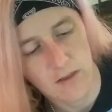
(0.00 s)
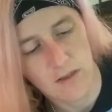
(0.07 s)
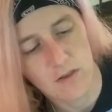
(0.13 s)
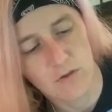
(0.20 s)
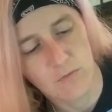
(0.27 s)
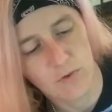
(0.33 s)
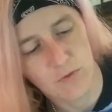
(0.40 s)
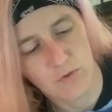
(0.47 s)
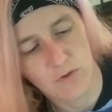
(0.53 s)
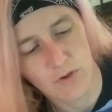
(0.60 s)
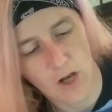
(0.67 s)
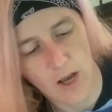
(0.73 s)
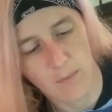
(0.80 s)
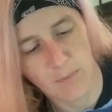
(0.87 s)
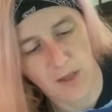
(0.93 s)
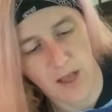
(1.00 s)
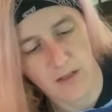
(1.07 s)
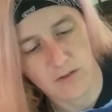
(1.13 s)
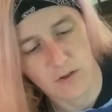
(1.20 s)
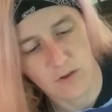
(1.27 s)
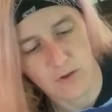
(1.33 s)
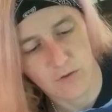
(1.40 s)
in this, dried
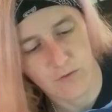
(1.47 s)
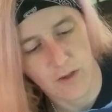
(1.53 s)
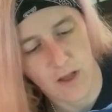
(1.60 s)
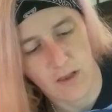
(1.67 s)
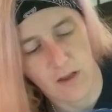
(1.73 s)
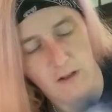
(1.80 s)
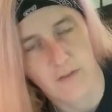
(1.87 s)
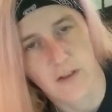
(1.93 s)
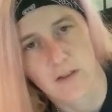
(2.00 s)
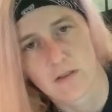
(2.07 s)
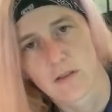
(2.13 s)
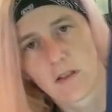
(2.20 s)
black soldier fly larva.